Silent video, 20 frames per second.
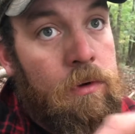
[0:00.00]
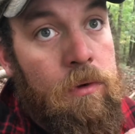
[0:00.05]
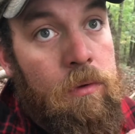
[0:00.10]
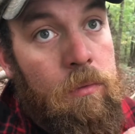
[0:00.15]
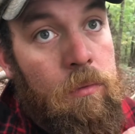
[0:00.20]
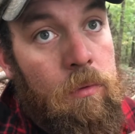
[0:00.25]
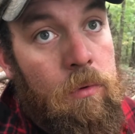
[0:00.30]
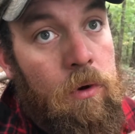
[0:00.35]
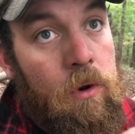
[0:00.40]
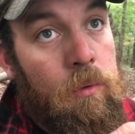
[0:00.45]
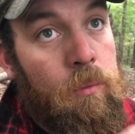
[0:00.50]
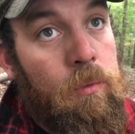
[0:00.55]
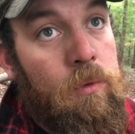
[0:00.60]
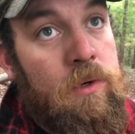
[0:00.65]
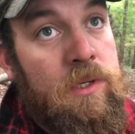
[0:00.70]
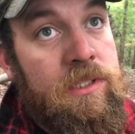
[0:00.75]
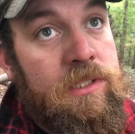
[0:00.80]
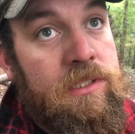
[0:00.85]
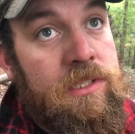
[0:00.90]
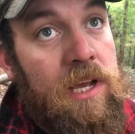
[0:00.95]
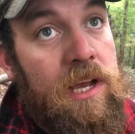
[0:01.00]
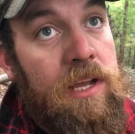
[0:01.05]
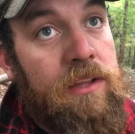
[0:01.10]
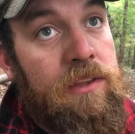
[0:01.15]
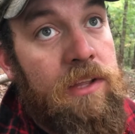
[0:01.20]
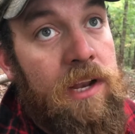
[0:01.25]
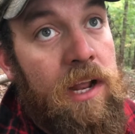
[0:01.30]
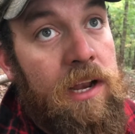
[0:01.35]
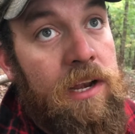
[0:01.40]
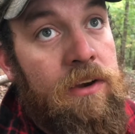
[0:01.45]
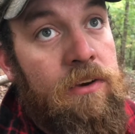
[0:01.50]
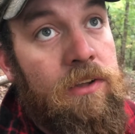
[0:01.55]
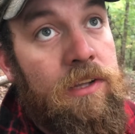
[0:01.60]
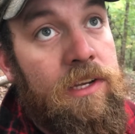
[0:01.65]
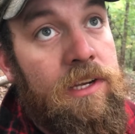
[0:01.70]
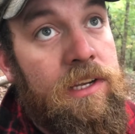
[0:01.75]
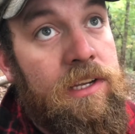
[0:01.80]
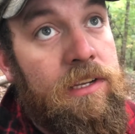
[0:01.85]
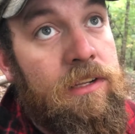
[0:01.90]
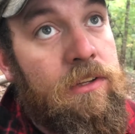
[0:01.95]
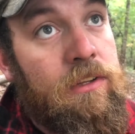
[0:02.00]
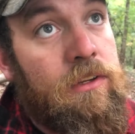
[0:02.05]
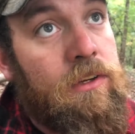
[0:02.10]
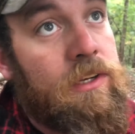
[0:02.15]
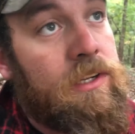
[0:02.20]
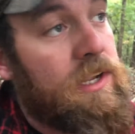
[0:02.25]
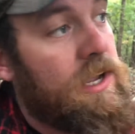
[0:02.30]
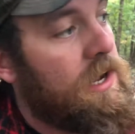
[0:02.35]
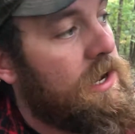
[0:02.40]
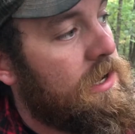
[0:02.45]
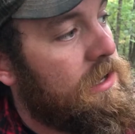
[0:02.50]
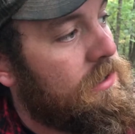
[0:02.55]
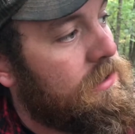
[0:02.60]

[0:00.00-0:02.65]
we're on one side that I really didn't look at.